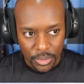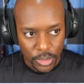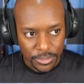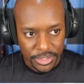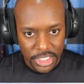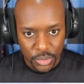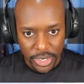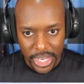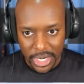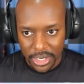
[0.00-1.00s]
Well, since we're
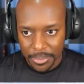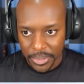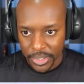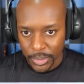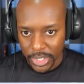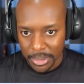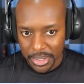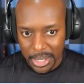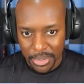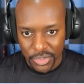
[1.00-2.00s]
heading up here anyway, I'm
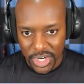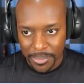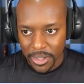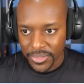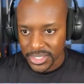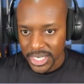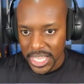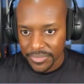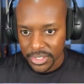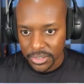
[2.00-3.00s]
going to drop off this
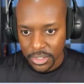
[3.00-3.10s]
daffodil.